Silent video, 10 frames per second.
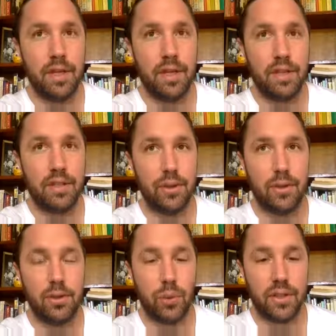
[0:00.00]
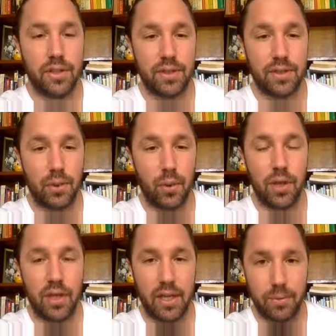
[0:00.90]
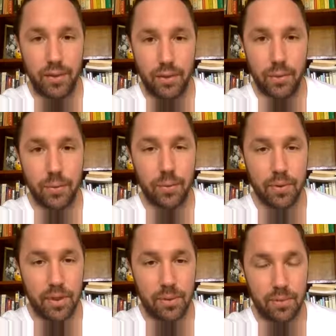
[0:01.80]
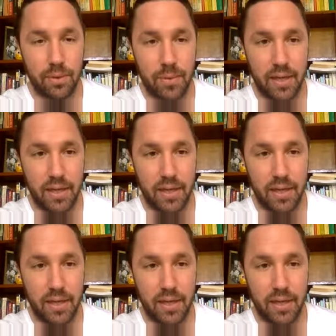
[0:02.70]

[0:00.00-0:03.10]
So the choice is totally up to you to make